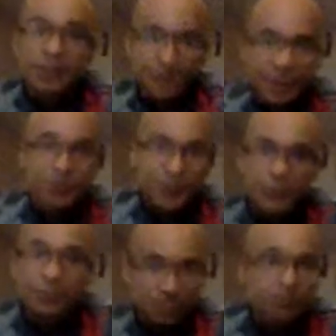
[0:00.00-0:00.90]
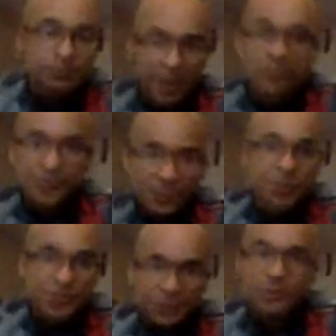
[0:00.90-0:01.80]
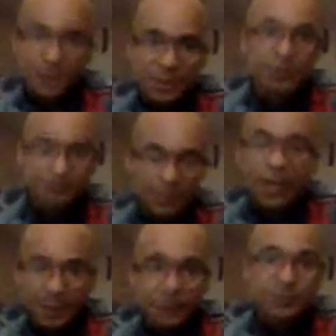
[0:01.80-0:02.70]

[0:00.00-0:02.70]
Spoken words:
that you have expressed interest in by